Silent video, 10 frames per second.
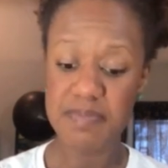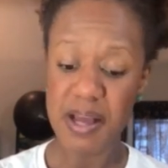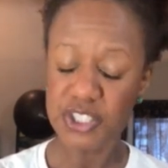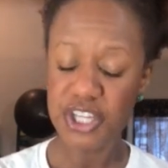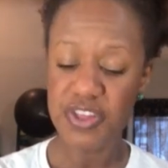
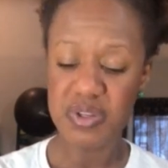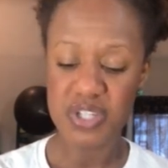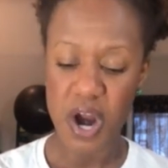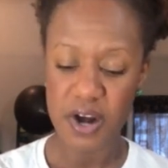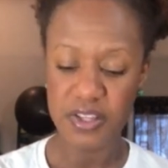especially
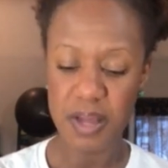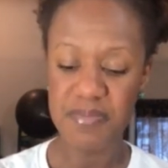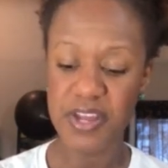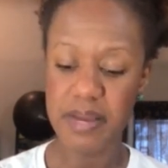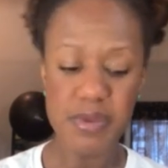those in
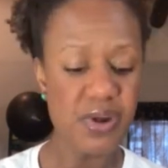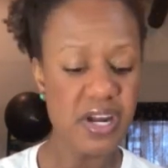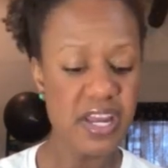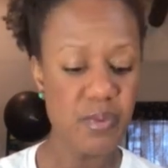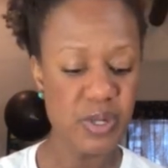Harlem, the
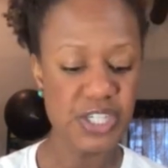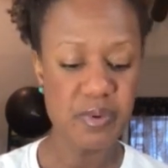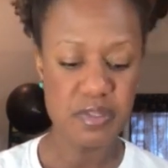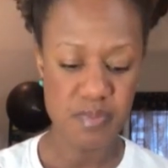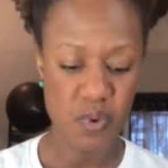community in
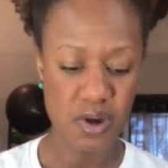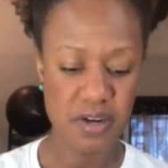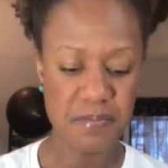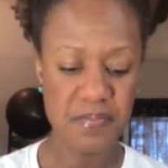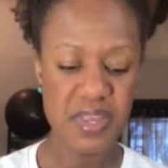which he was born,